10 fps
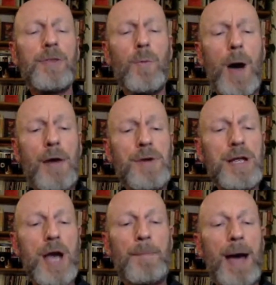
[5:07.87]
The
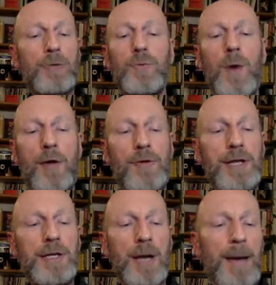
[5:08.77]
worry about
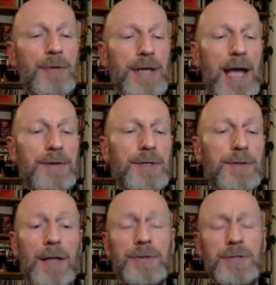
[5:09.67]
worrying about Edgar
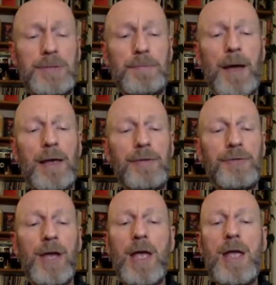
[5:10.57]
thus
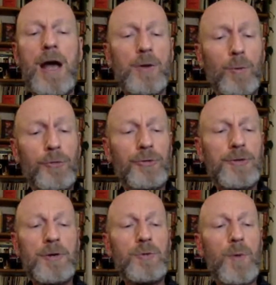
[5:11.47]
dispersed, I also
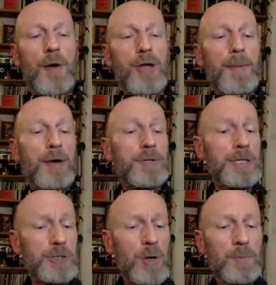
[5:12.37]
don't worry about
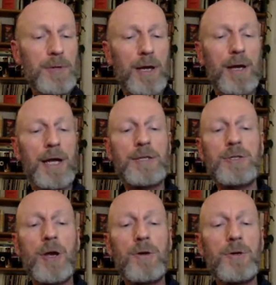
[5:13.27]
insomnia, and
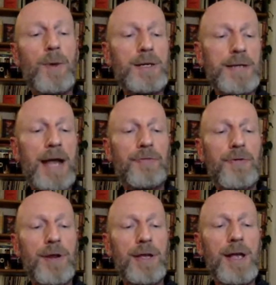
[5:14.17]
so, quite
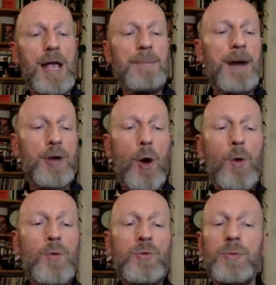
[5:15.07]
naturally, my
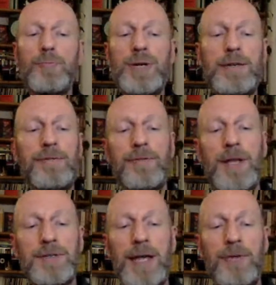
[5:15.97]
own brief
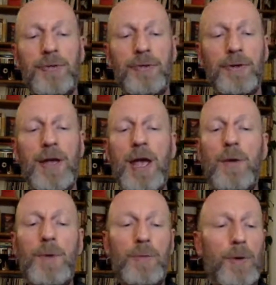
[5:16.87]
flirtation
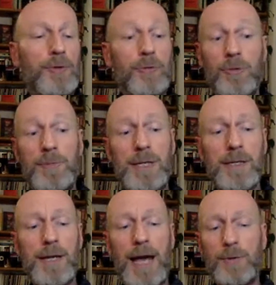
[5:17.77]
with what to
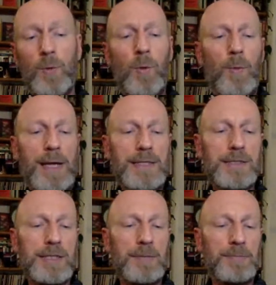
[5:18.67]
me had always
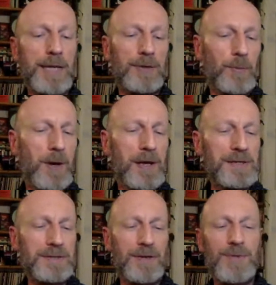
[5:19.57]
seemed at
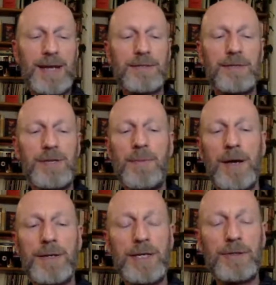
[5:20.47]
worst a relatively
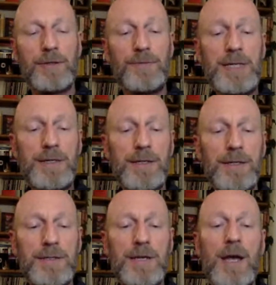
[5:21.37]
minor
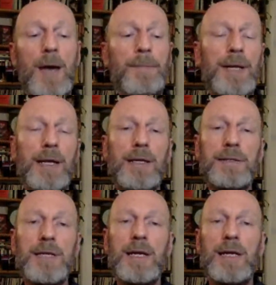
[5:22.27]
inconvenience
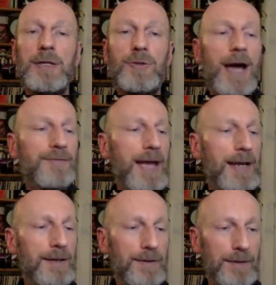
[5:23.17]
appears to have
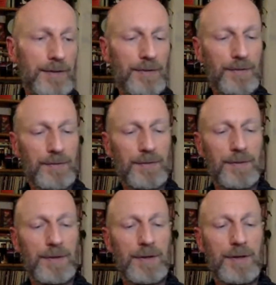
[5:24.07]
ended.
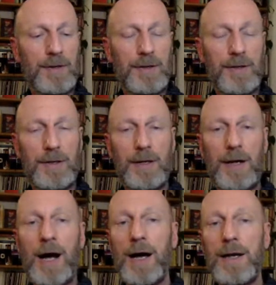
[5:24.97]

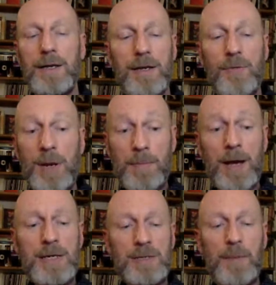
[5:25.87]
I
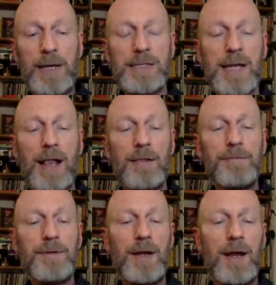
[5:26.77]
remind
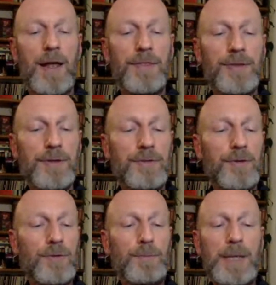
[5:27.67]
myself
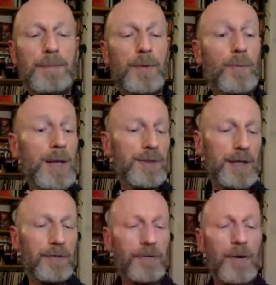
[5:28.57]
that to people with
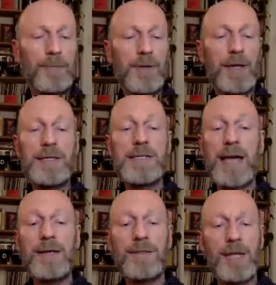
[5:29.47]
insomnia it is
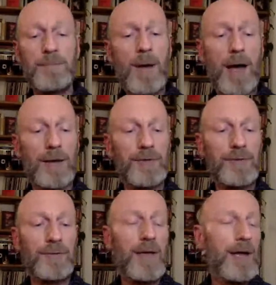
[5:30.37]
anything but
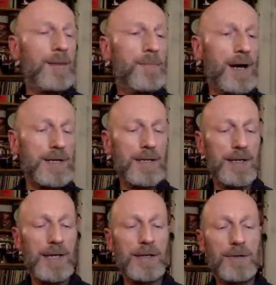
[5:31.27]
a
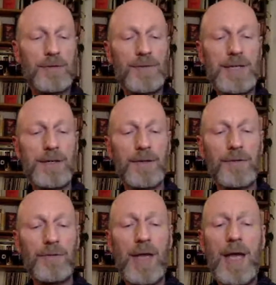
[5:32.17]
minor
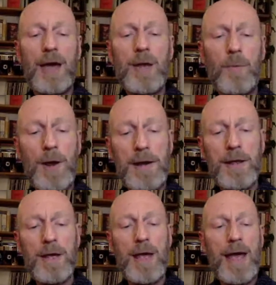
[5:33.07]
inconvenience, and I
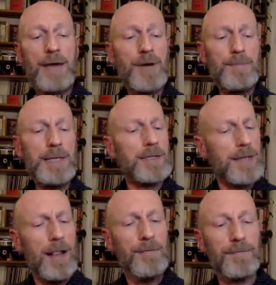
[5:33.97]
wonder, have I been
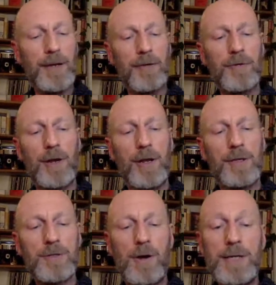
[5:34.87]
selfish?
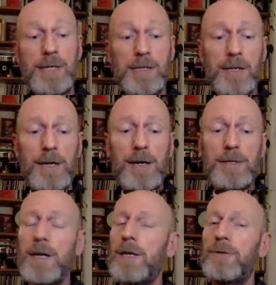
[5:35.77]
So I
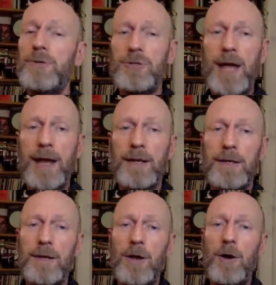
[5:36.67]
decide to check
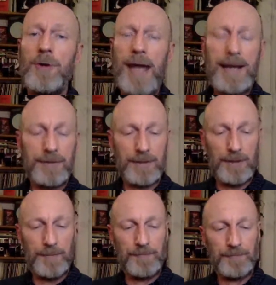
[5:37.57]
on Edgar.